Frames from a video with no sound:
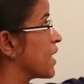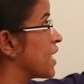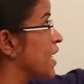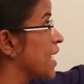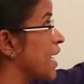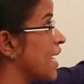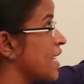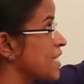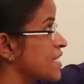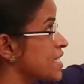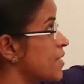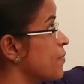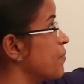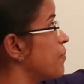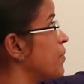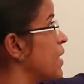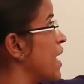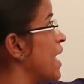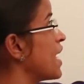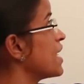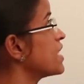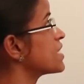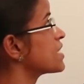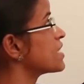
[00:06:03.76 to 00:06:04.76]
mitigation
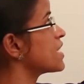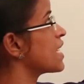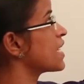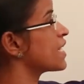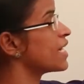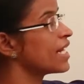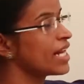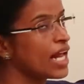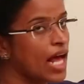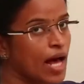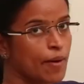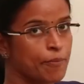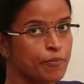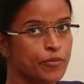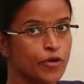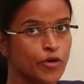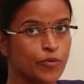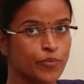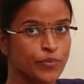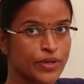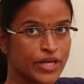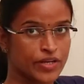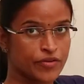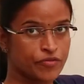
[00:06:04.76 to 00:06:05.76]
plans that are
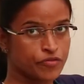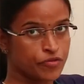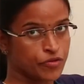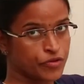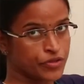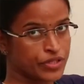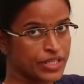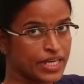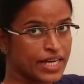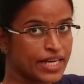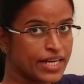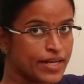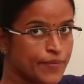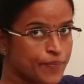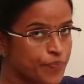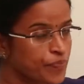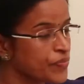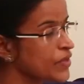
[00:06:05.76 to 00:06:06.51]
appropriate for their